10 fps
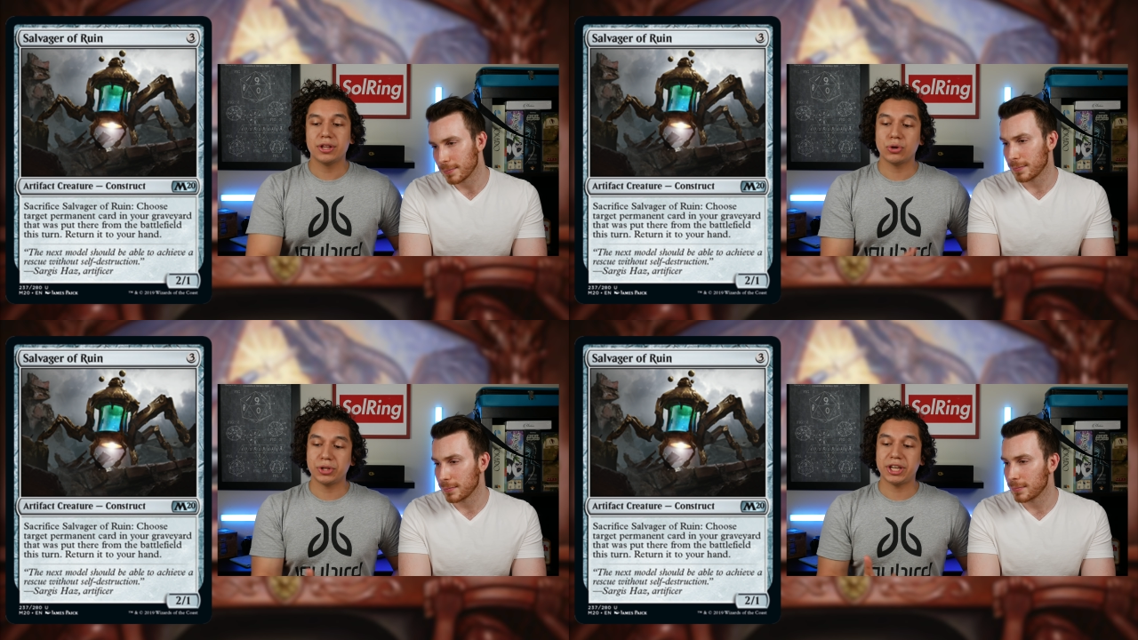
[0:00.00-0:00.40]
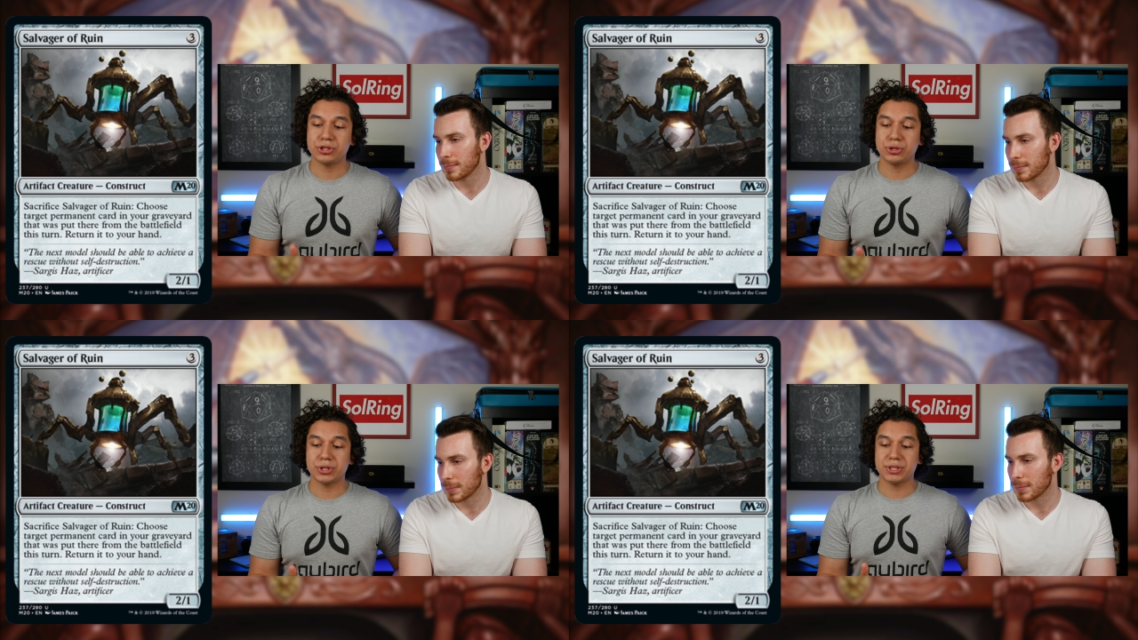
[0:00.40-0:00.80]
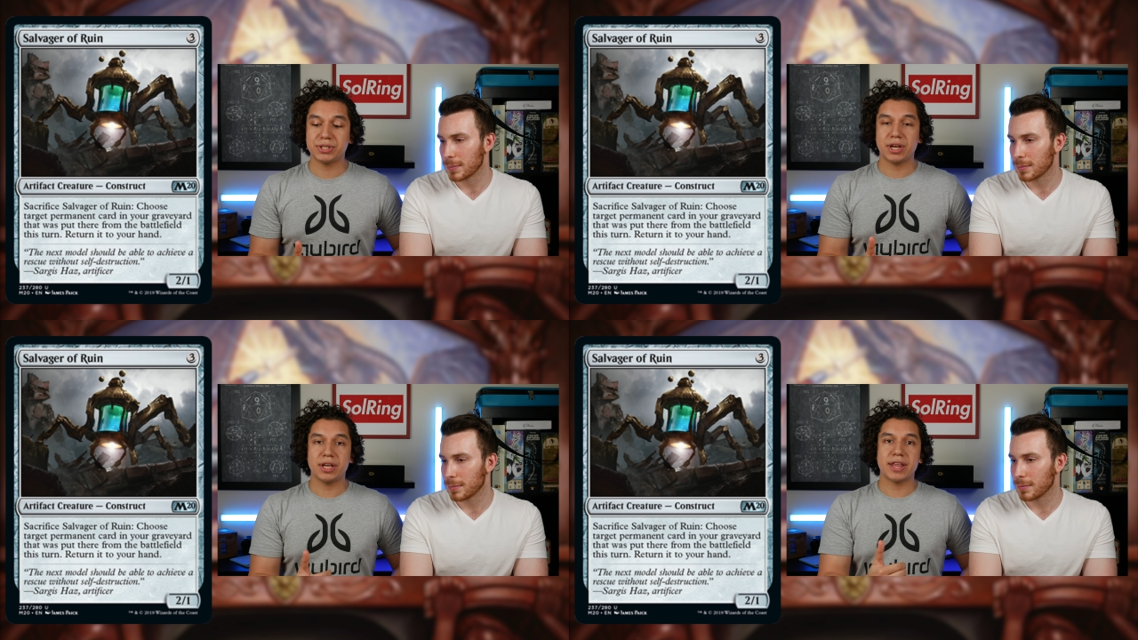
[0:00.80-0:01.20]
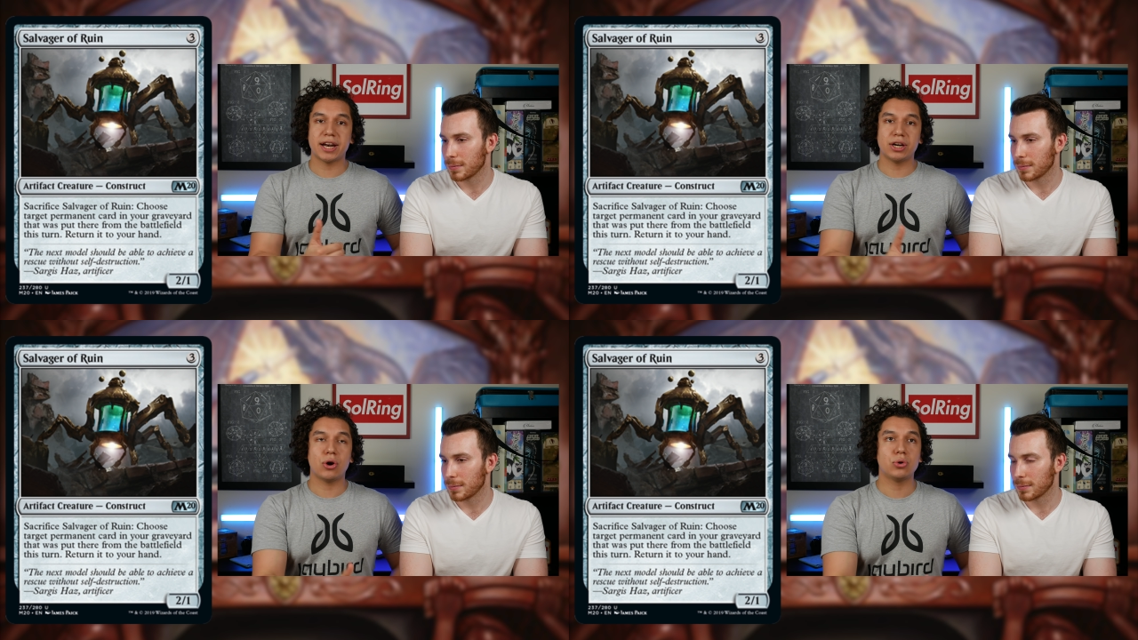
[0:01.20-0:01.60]
Speaker 1: The only issue is
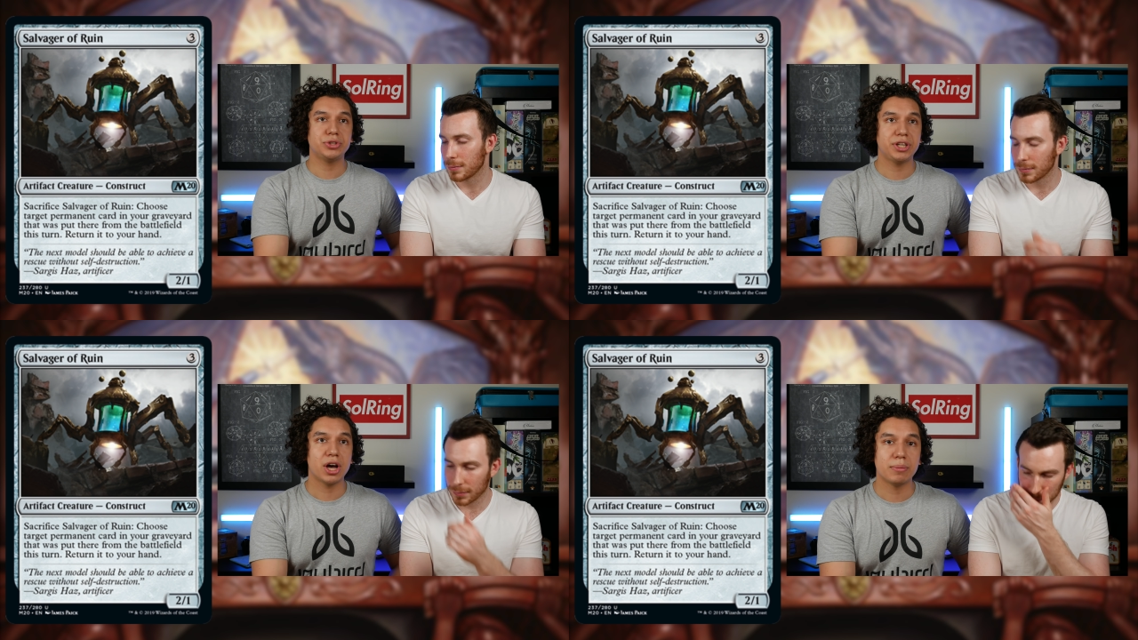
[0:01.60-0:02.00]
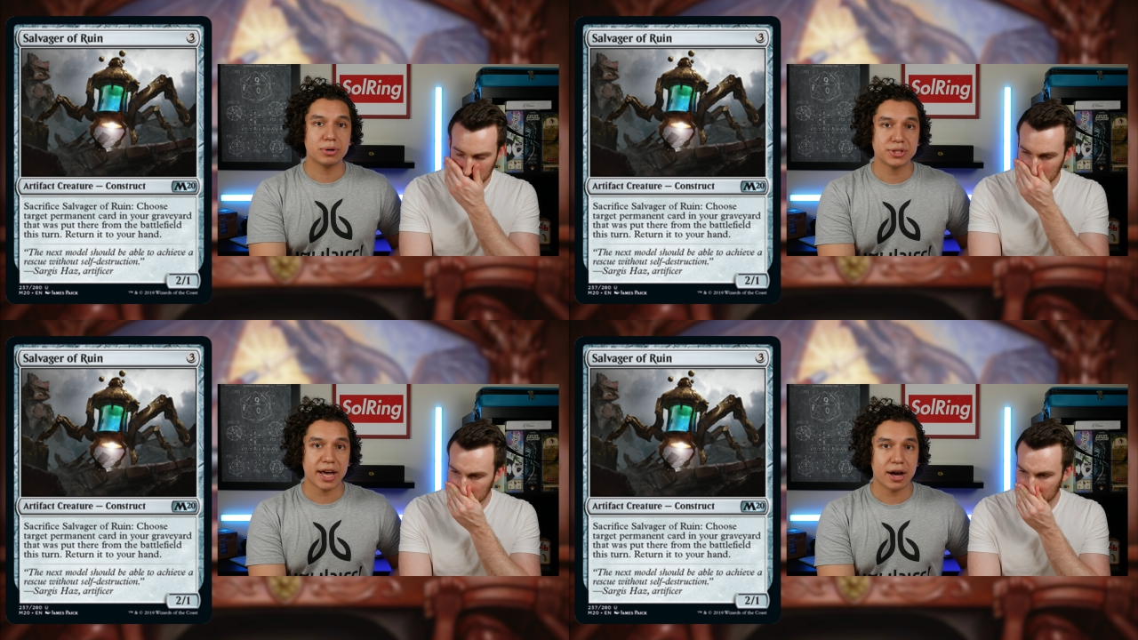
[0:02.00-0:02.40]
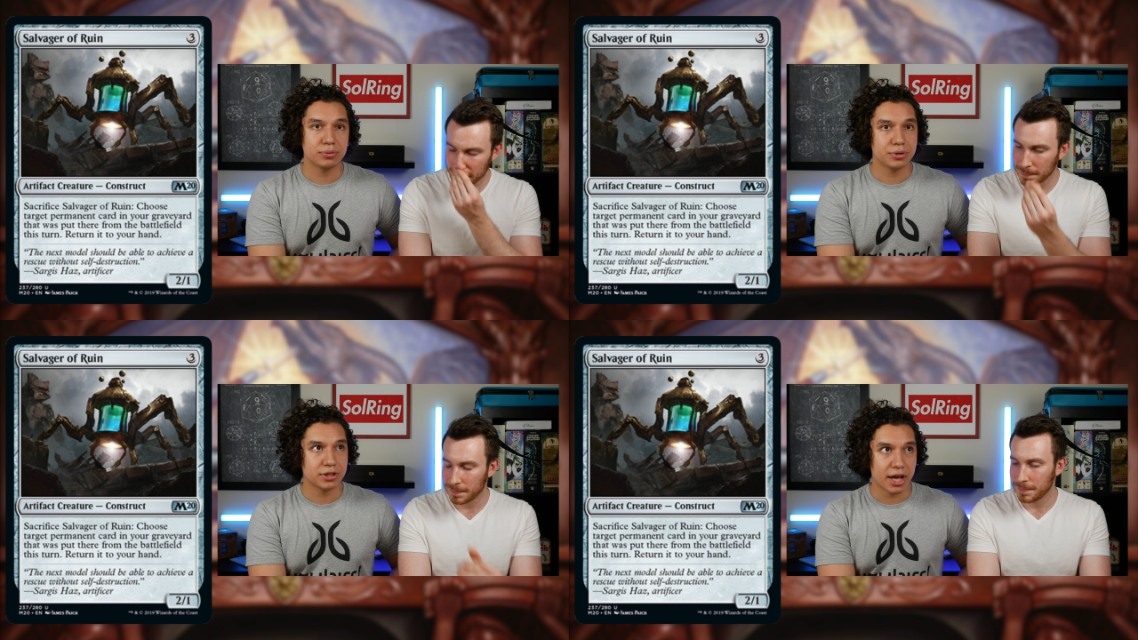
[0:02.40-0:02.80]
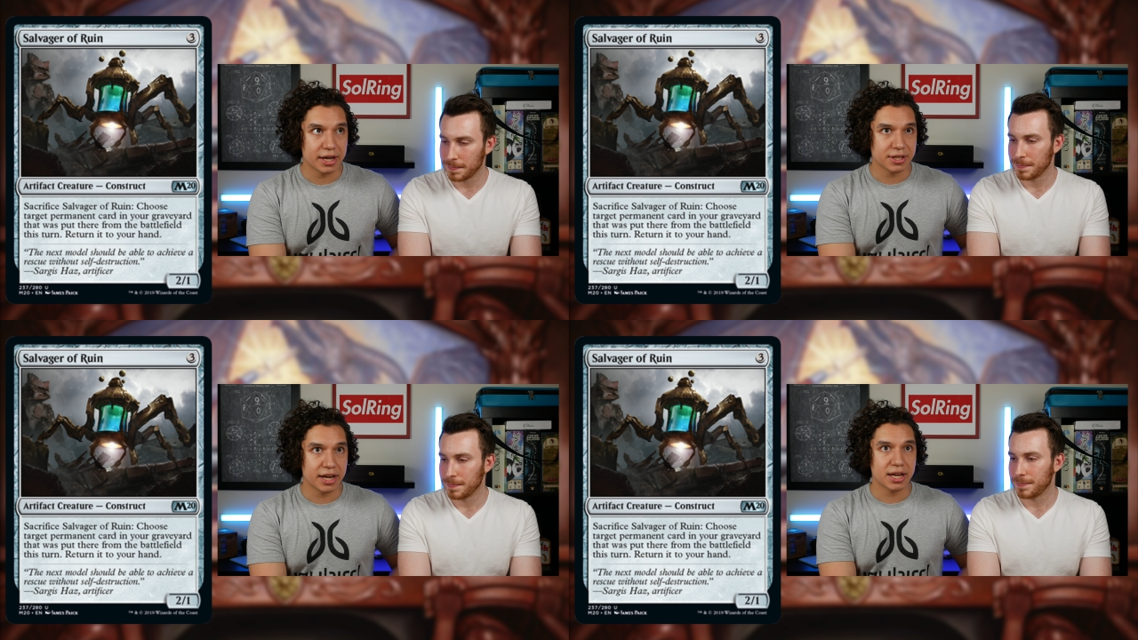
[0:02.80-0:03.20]
that it only combos out with
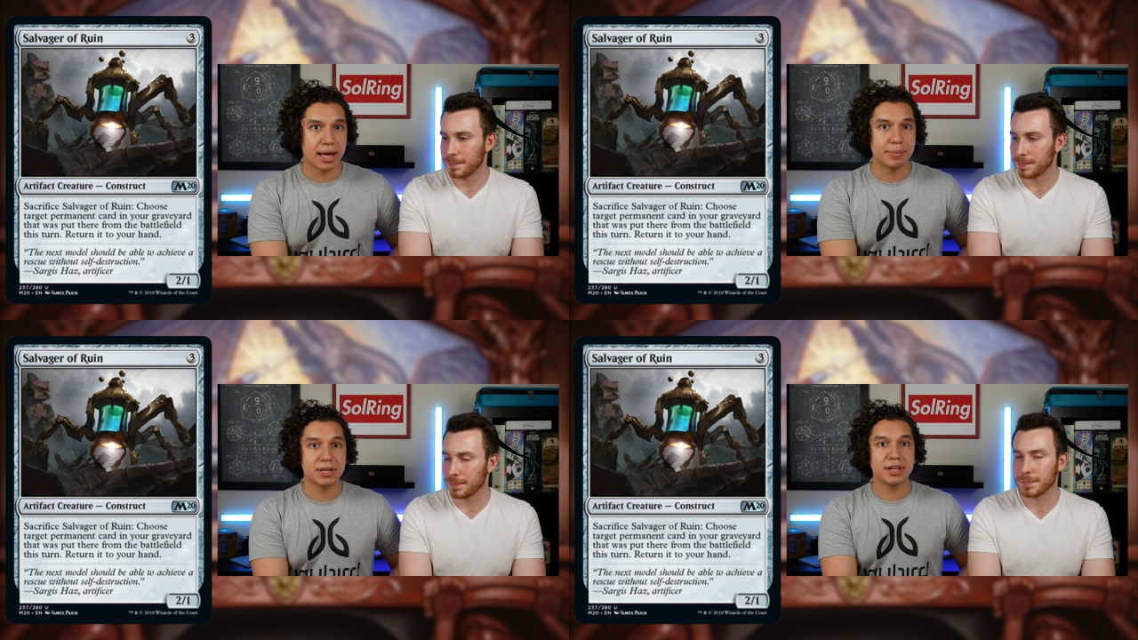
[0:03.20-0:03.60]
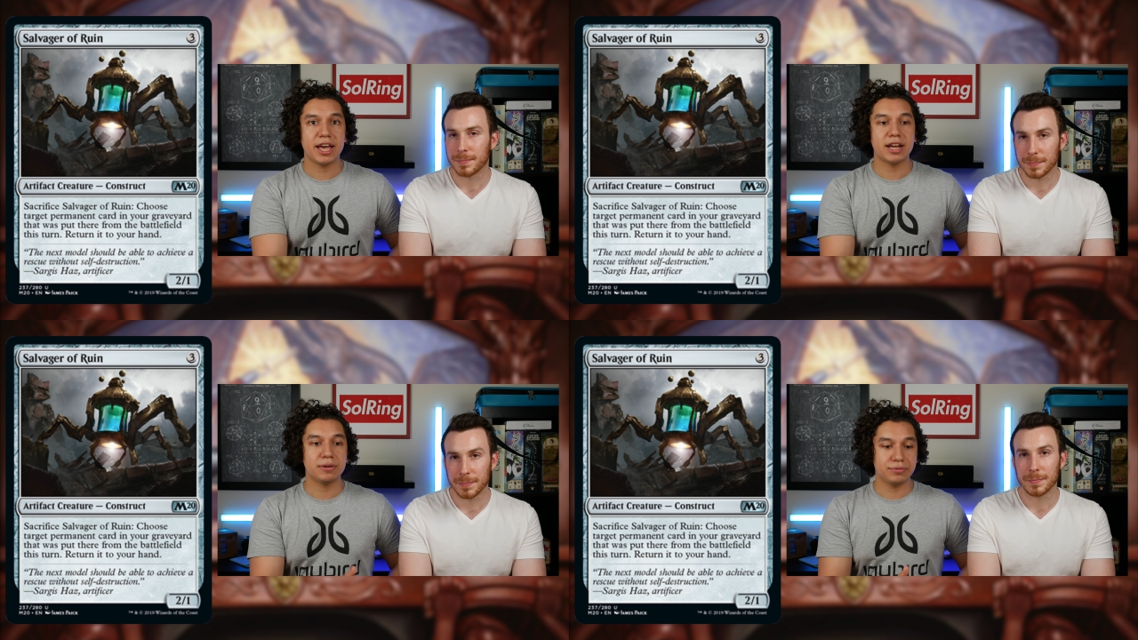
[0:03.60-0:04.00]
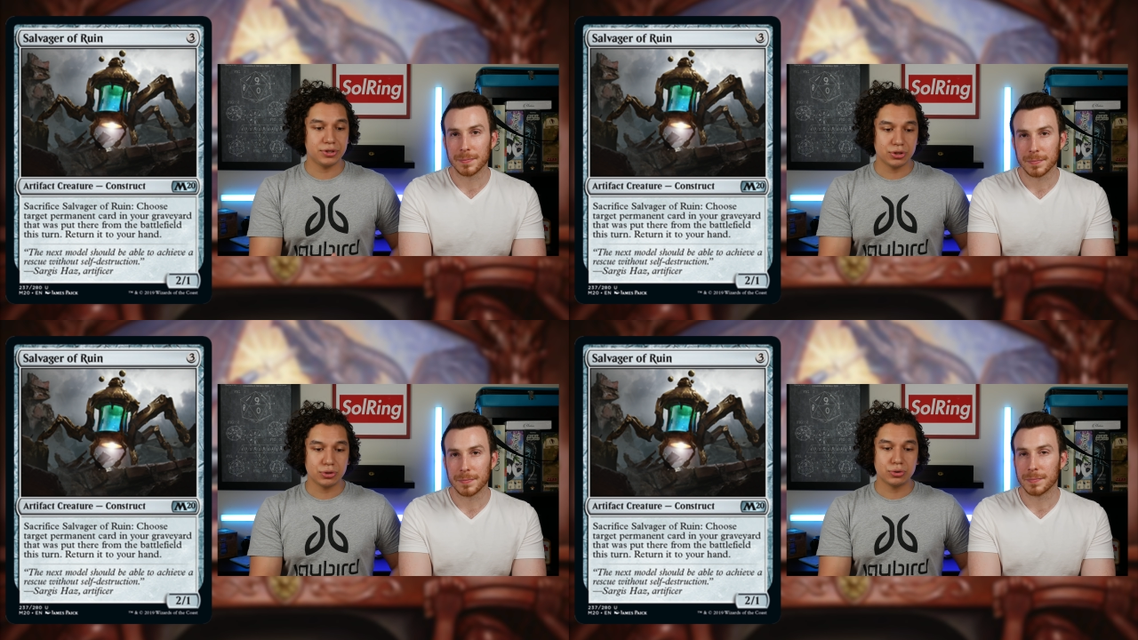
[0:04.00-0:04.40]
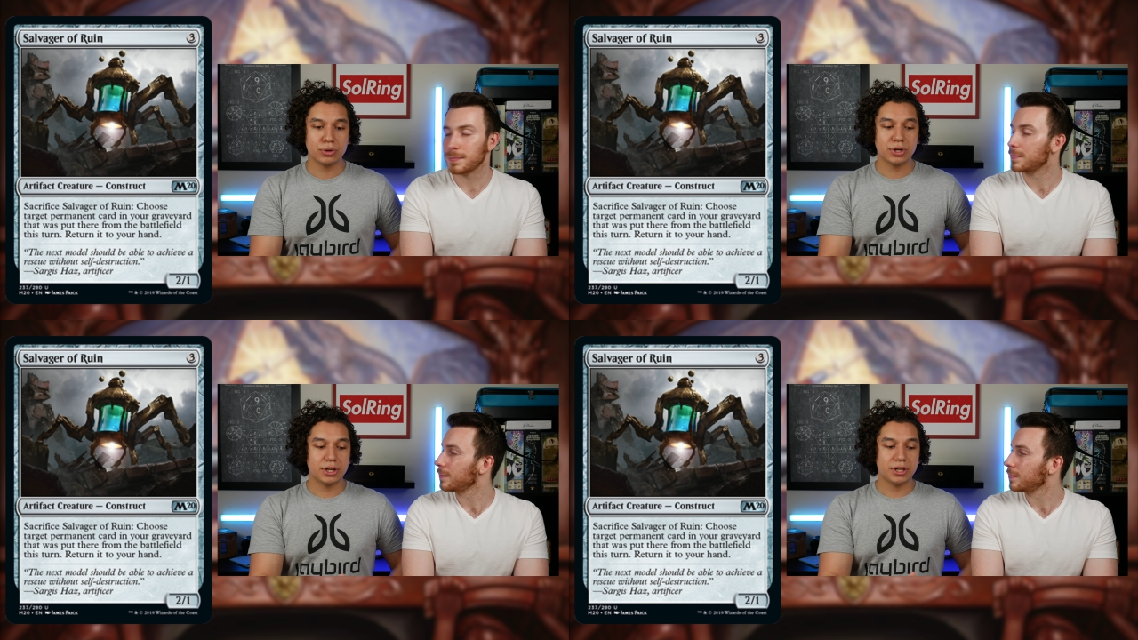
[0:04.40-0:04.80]
Lion's Eye Diamond and a few